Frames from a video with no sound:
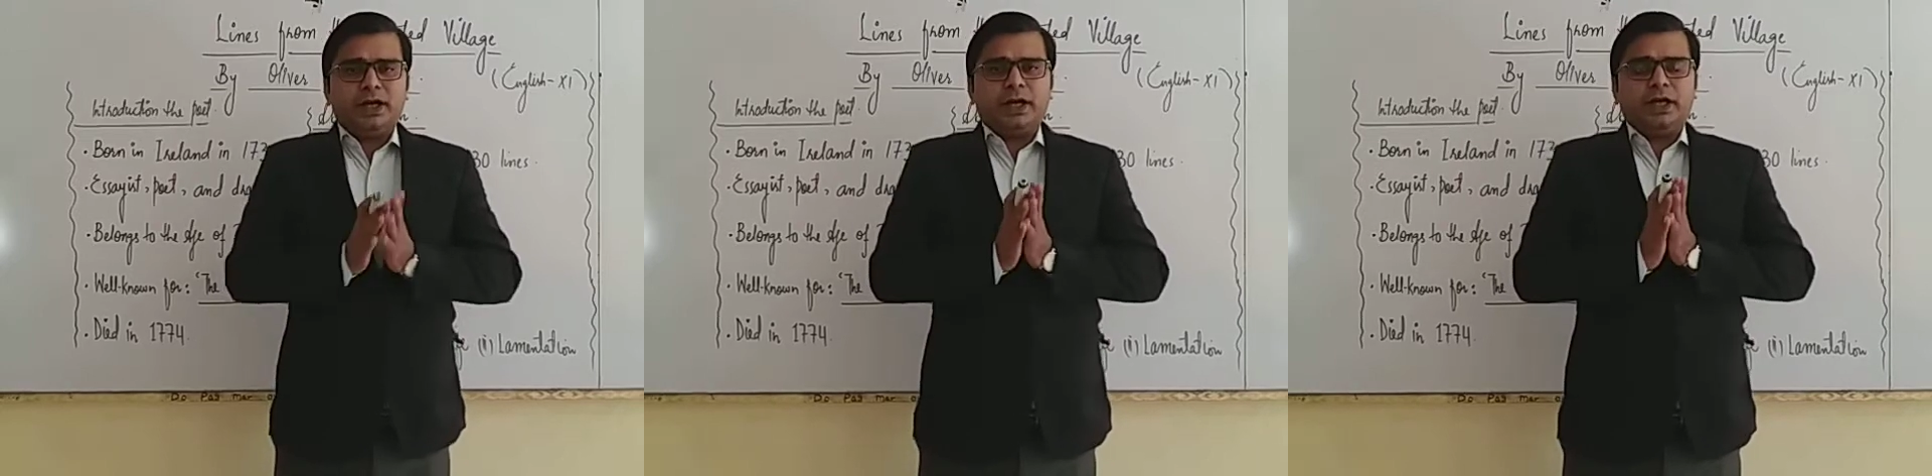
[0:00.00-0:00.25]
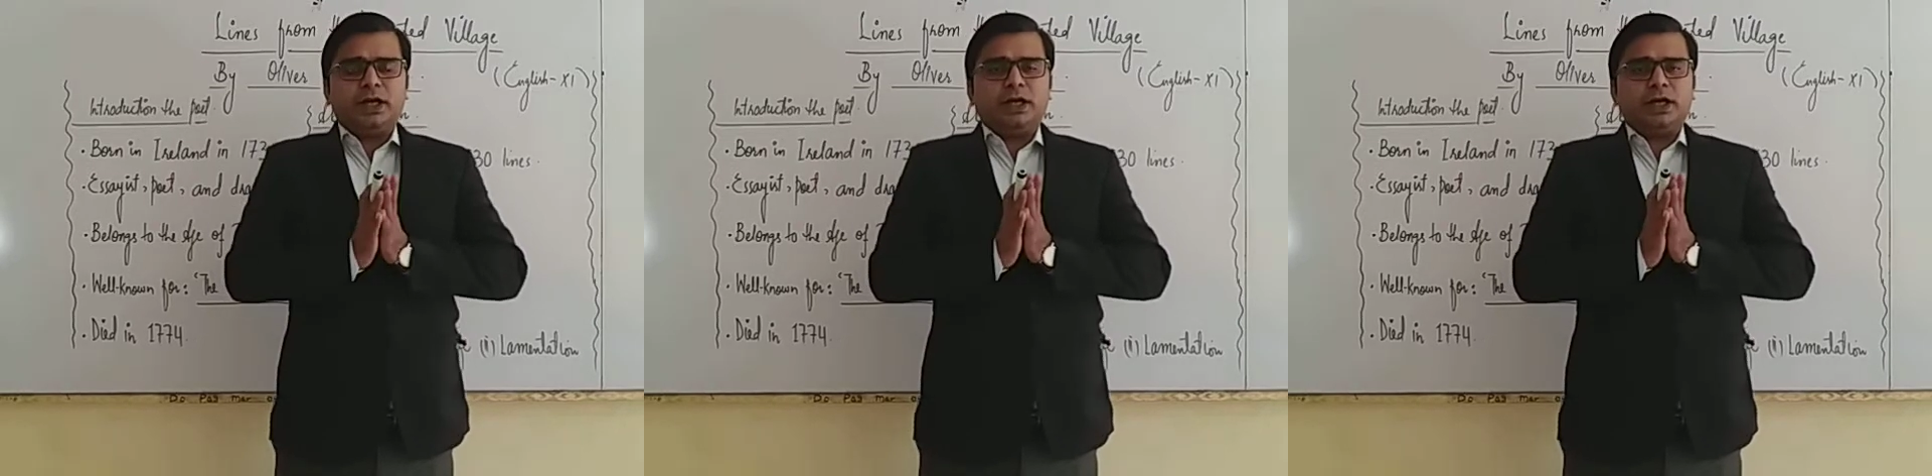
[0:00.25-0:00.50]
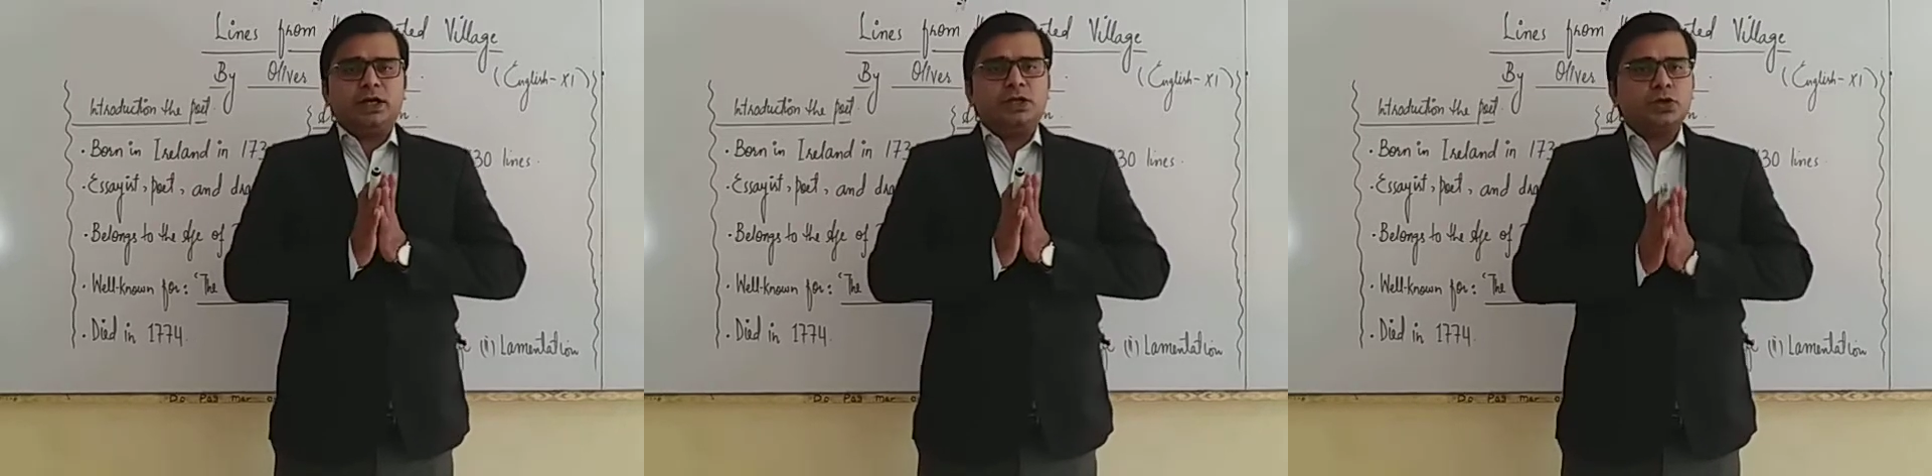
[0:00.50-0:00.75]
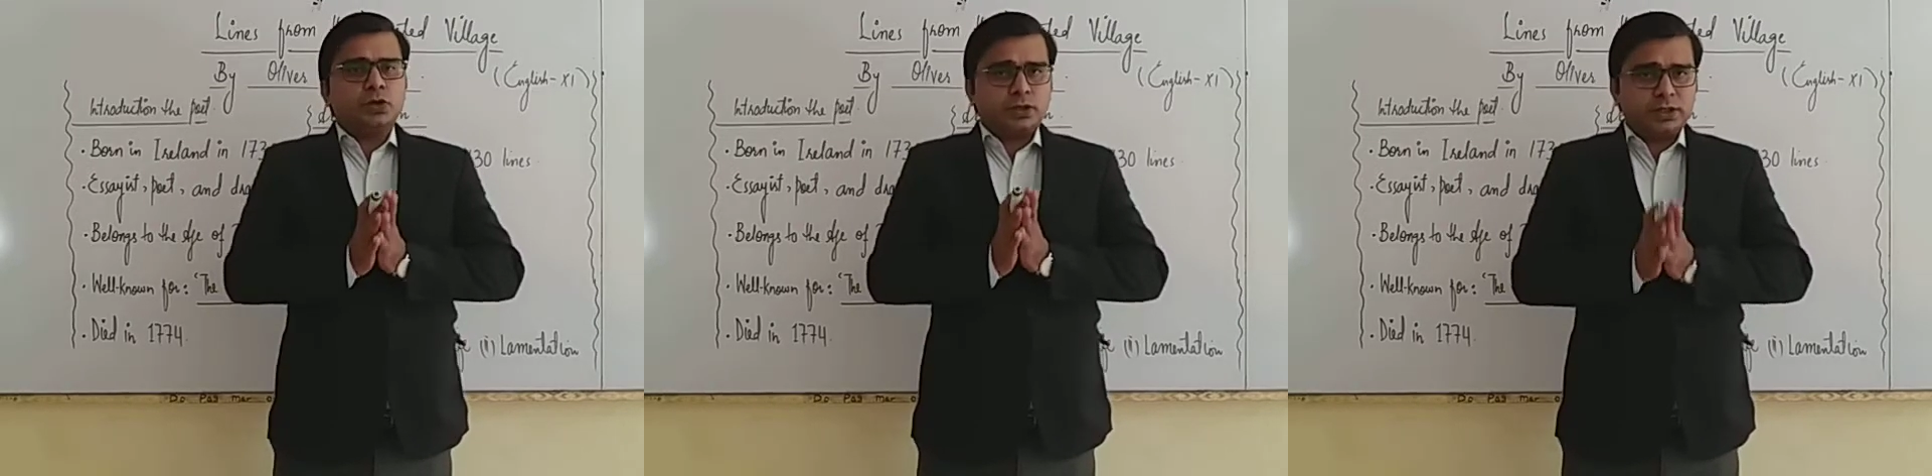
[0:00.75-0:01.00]
And
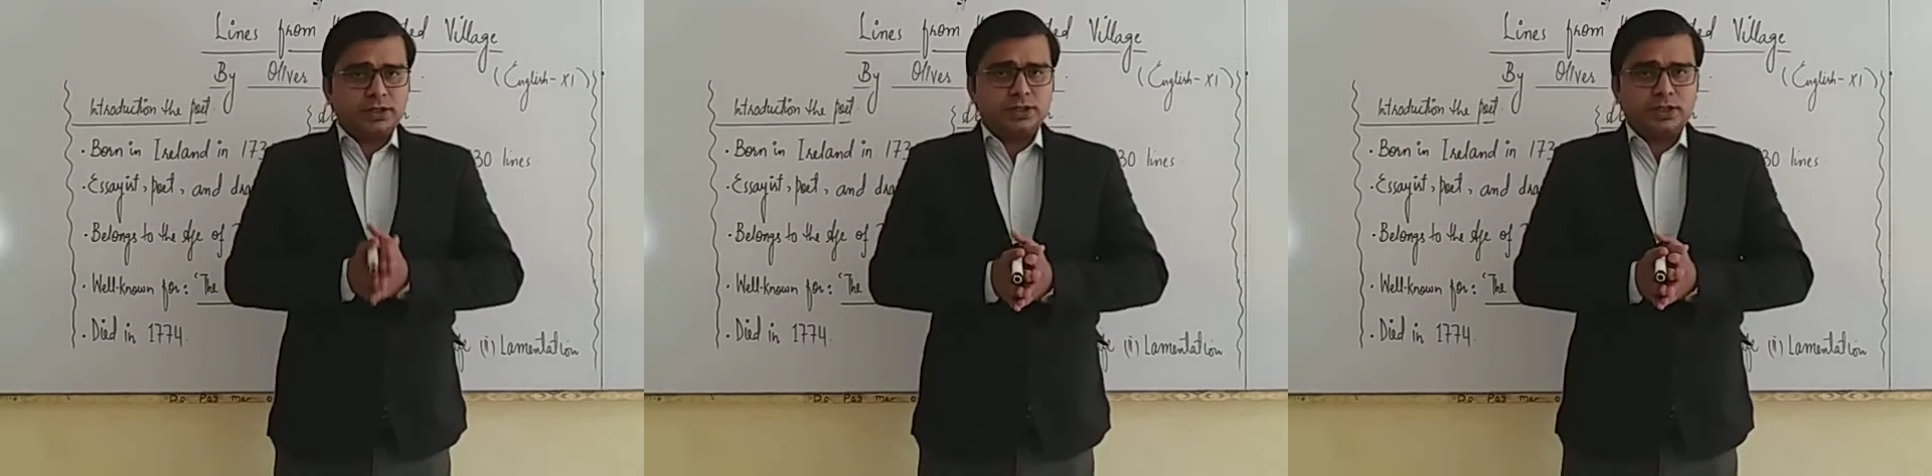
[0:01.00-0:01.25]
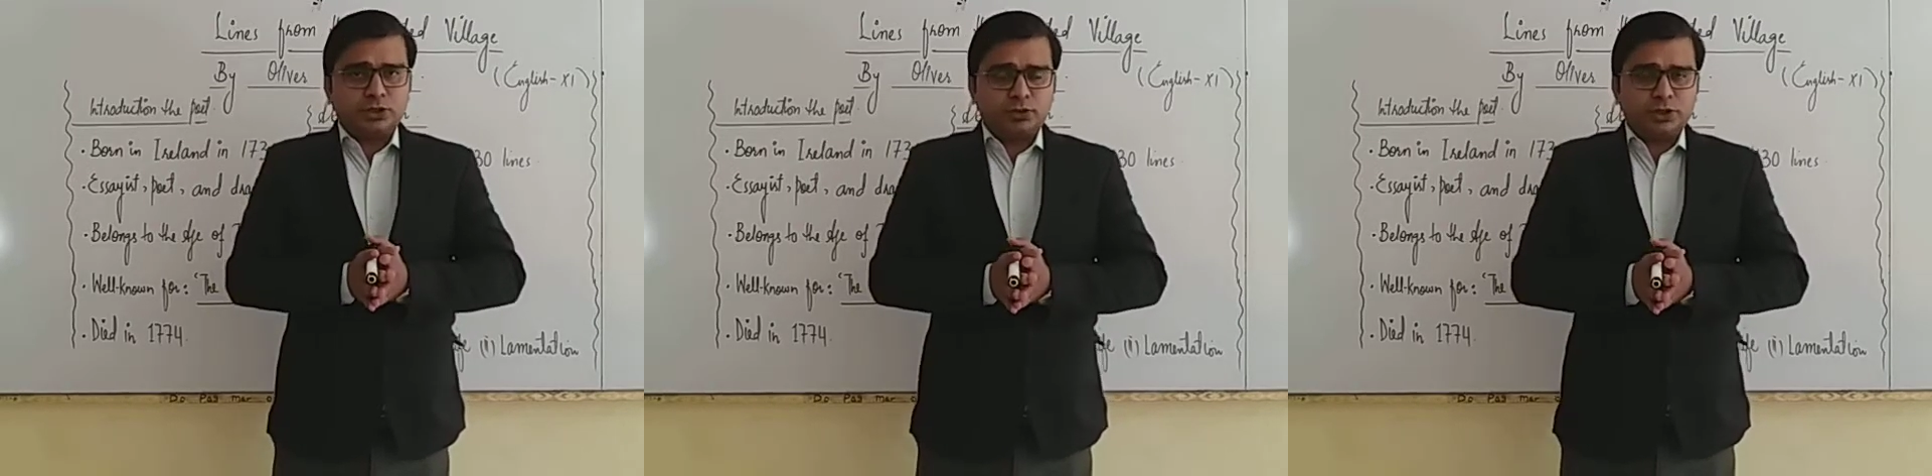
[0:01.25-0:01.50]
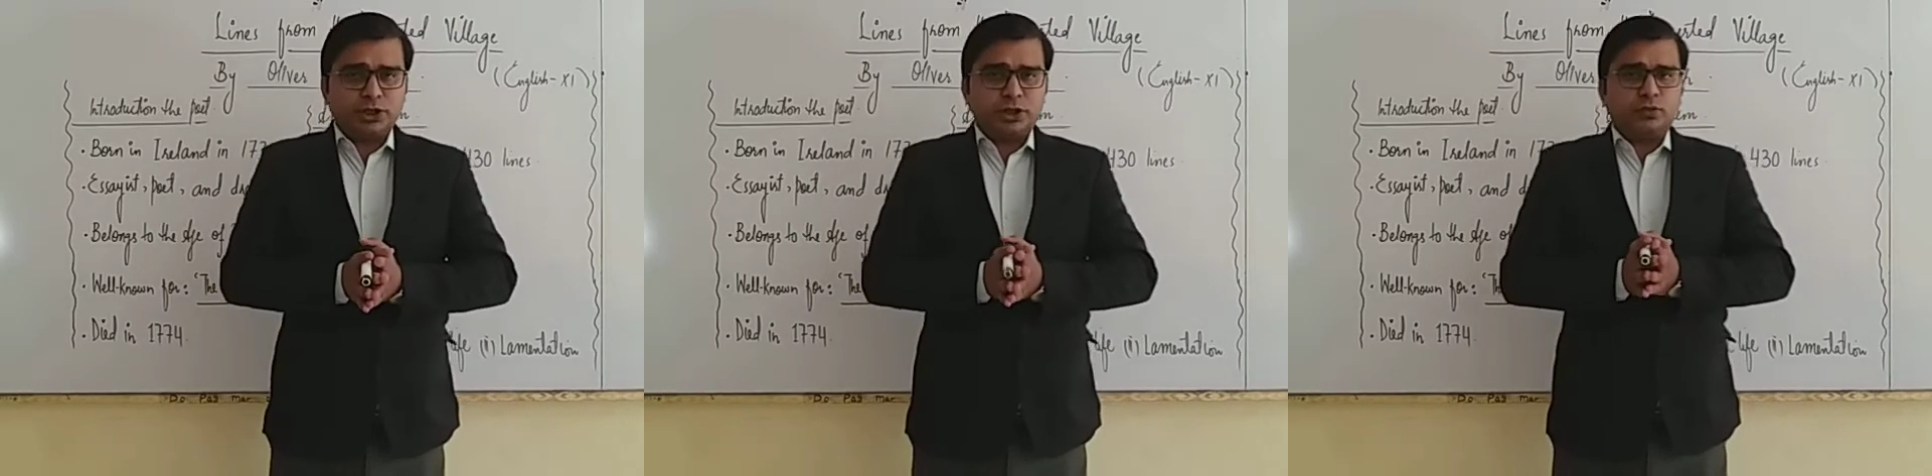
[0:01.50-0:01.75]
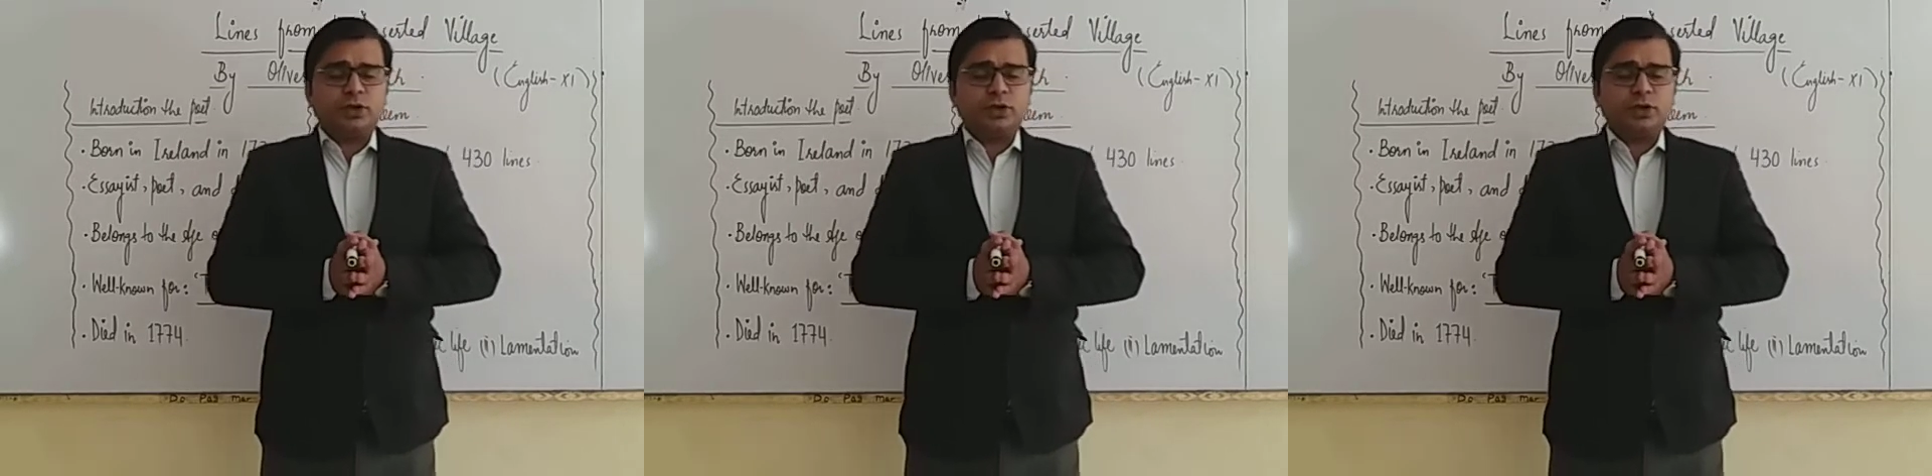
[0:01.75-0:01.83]
due to this situation,